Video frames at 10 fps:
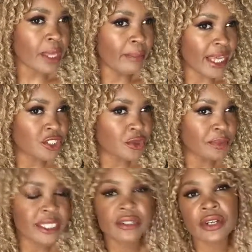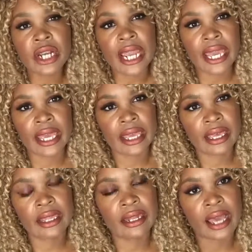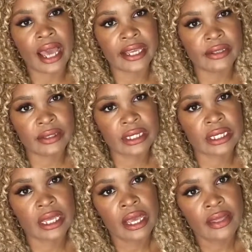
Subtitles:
Master Mixer, and I used